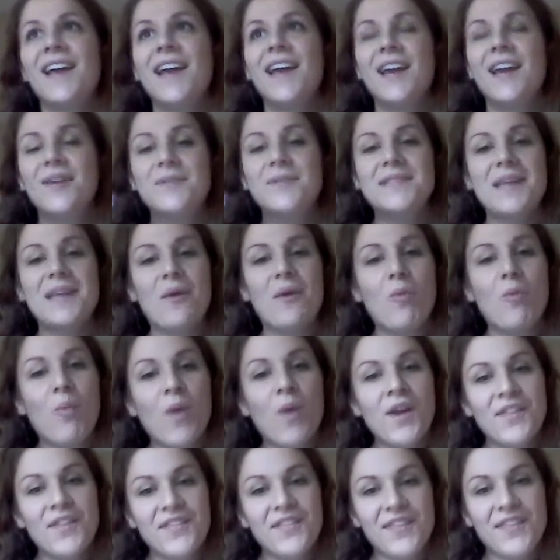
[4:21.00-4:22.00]
was that
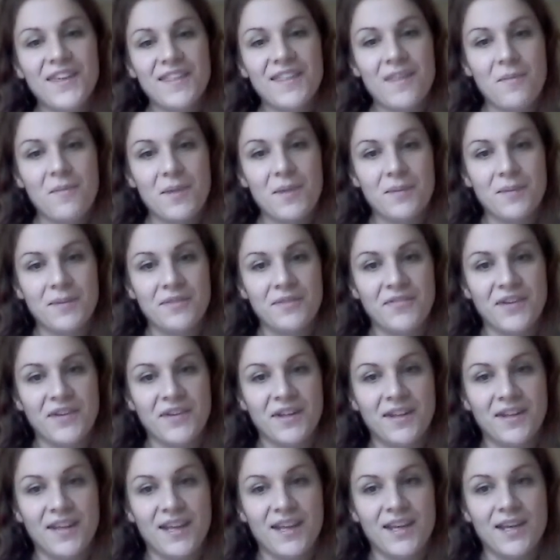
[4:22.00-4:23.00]
one thing that made me
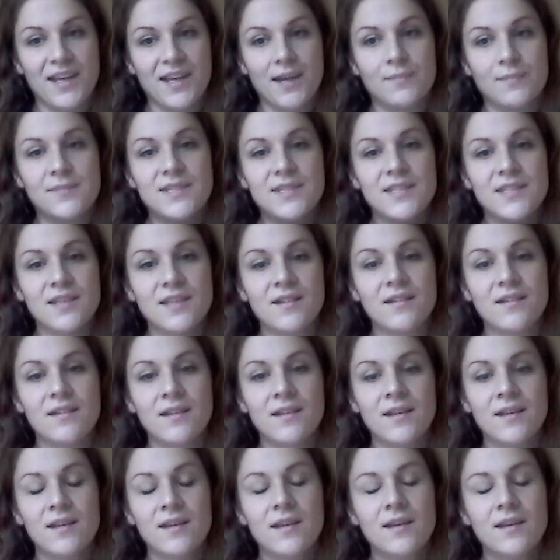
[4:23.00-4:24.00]
feel like I'm
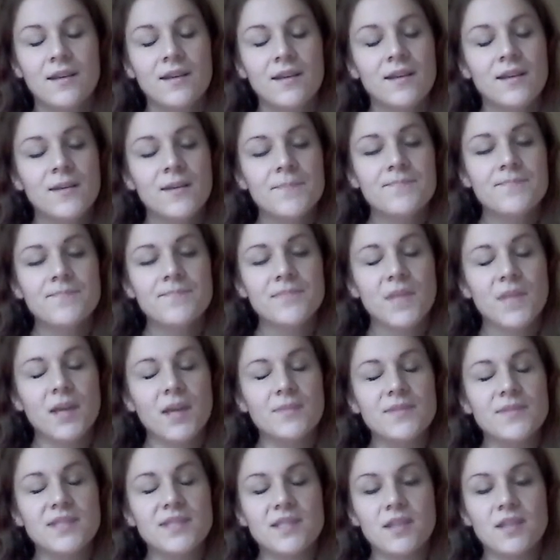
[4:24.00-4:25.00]
still
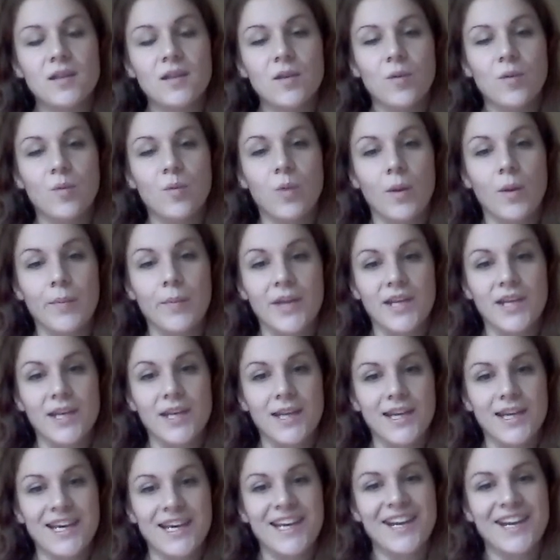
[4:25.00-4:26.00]
a woman.
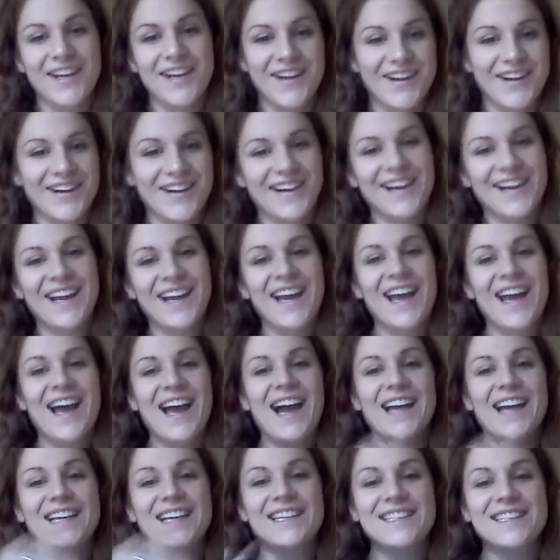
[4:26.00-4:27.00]

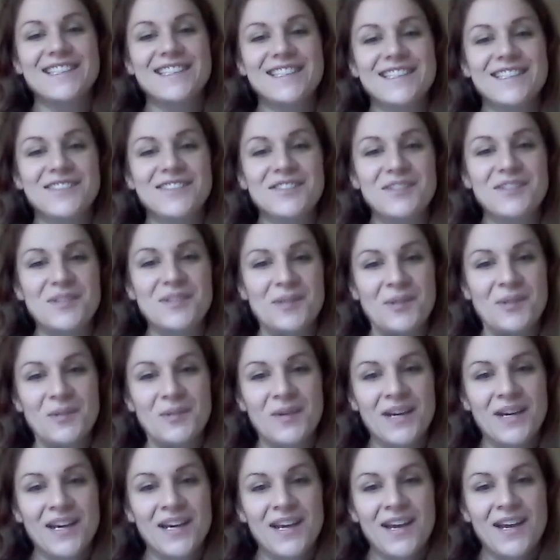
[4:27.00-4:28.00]
I can still
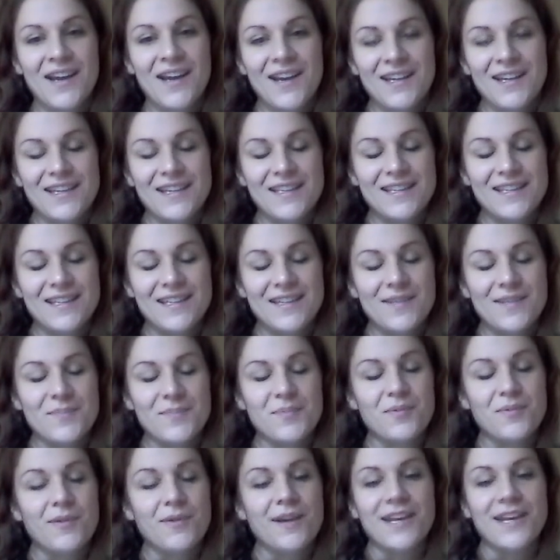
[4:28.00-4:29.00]
do
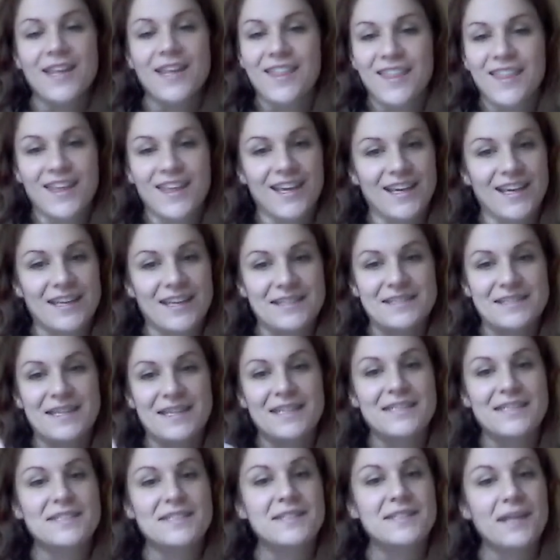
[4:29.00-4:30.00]
pretty things
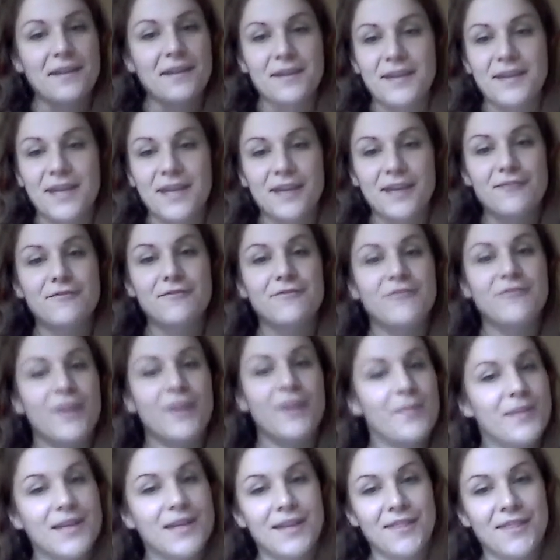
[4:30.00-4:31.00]
and delicate
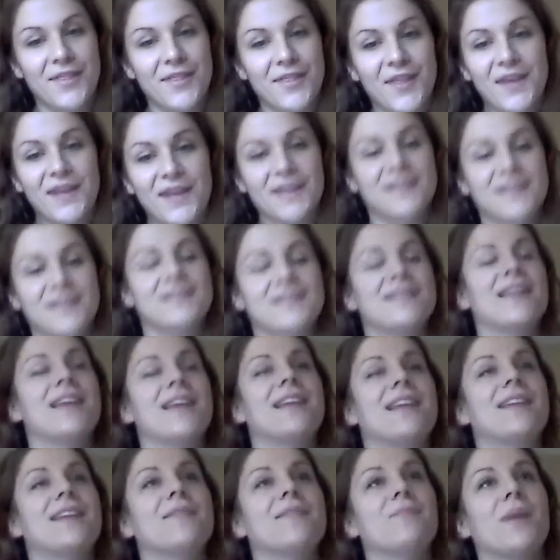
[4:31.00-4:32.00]
feminine things,
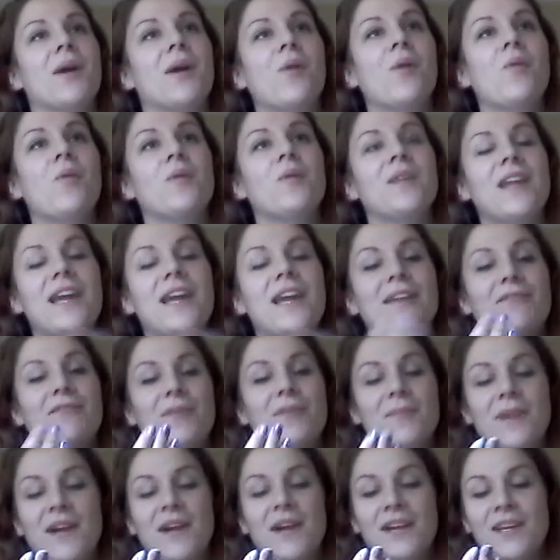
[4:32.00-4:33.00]
and my whole life
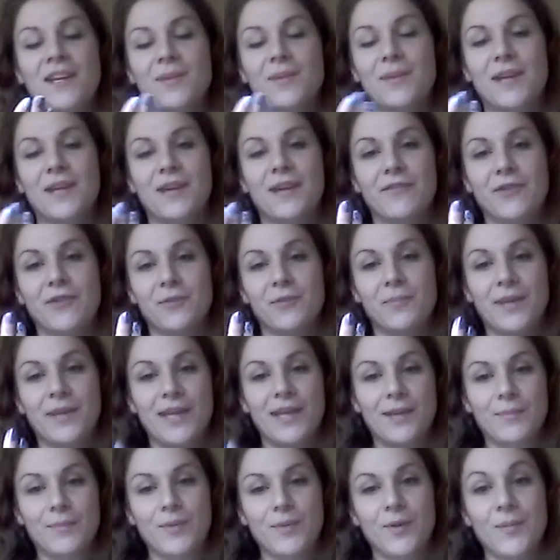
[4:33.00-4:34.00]
I'm not going to be covered in
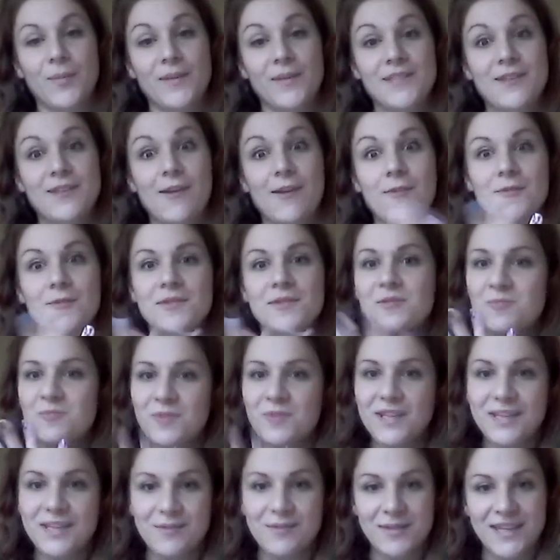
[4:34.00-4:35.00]
pee and poop. And so it was
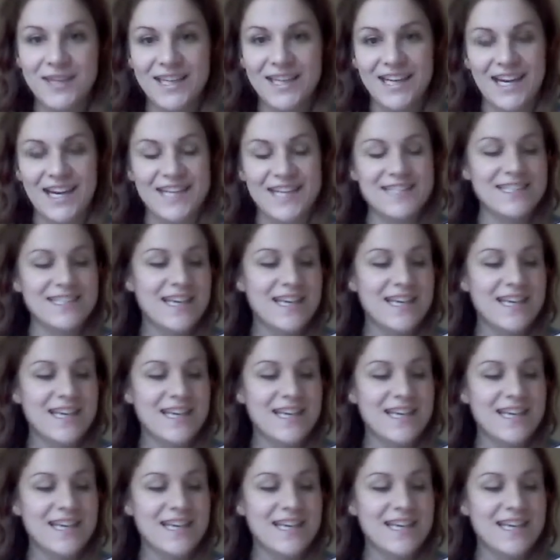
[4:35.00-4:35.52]
really, really nice